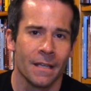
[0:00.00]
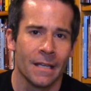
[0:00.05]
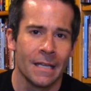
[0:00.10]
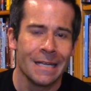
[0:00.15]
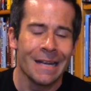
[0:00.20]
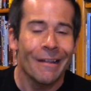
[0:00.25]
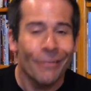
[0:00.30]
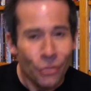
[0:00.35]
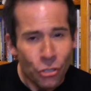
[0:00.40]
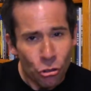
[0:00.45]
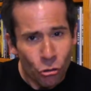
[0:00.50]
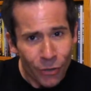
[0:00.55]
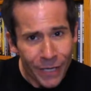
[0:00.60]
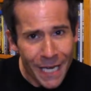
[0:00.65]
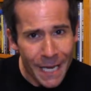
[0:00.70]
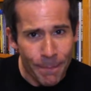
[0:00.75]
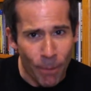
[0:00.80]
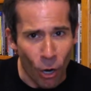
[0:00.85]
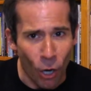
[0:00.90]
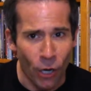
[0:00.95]
Now, the
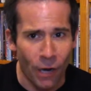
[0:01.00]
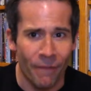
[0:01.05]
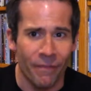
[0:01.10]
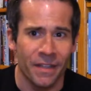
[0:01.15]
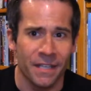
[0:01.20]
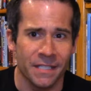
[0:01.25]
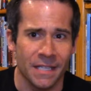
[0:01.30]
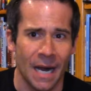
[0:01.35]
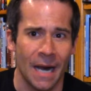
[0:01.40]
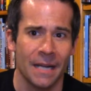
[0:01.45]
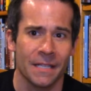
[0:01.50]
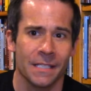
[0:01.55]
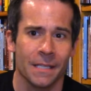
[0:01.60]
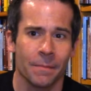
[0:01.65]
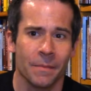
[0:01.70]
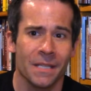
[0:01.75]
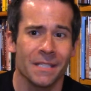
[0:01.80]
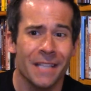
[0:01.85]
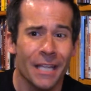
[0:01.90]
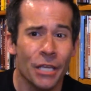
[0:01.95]
tricky part of this
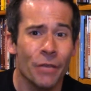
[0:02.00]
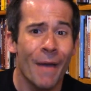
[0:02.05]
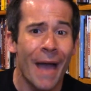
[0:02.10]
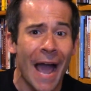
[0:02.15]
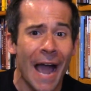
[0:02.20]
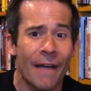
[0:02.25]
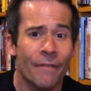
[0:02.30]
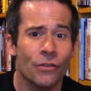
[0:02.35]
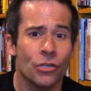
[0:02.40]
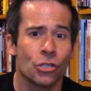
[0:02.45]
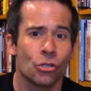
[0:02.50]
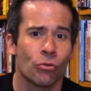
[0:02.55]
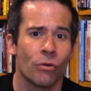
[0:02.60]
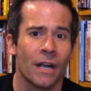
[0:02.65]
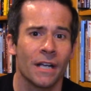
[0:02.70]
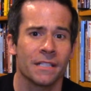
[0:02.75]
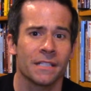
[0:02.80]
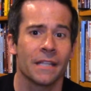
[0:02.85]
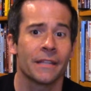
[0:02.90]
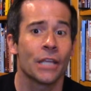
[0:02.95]
concept is that you have to
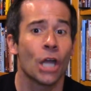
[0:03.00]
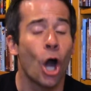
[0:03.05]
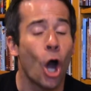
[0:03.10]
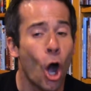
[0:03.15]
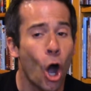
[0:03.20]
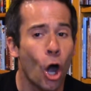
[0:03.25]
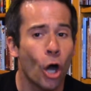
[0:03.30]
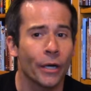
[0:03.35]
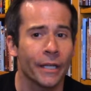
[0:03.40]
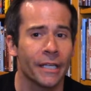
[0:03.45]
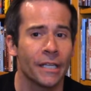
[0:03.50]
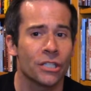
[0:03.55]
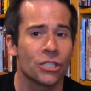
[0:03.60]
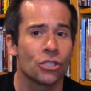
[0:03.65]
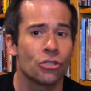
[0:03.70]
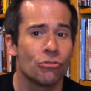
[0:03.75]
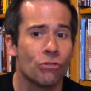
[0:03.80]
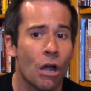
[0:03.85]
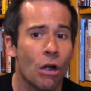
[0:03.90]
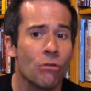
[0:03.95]
trust that the
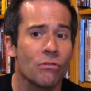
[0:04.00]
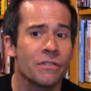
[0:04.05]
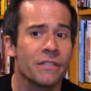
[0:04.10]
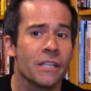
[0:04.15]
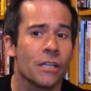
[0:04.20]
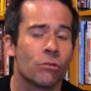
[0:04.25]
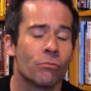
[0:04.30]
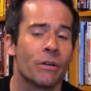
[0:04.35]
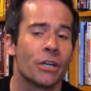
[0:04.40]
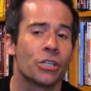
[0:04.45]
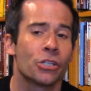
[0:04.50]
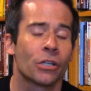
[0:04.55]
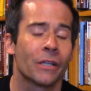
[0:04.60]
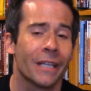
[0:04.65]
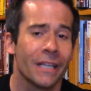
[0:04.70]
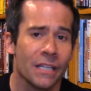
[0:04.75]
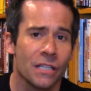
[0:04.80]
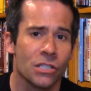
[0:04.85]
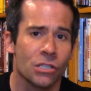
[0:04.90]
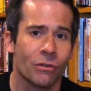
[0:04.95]
audience knows the original
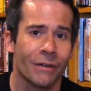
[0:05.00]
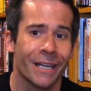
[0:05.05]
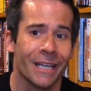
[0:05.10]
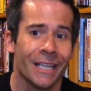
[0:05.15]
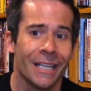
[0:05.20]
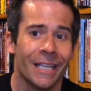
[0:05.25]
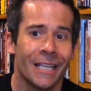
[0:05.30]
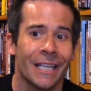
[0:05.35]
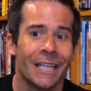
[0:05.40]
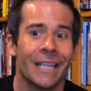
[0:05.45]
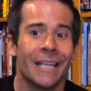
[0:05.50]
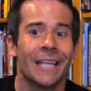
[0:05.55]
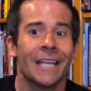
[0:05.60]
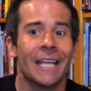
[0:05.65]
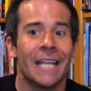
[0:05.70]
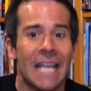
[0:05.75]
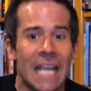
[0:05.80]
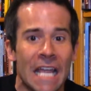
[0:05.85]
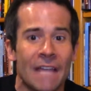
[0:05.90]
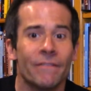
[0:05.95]
history
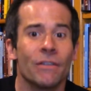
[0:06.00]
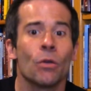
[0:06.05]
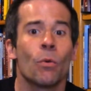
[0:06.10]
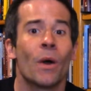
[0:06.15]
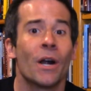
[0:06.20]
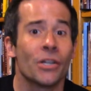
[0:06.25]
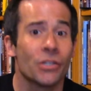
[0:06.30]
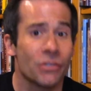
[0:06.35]
if you want to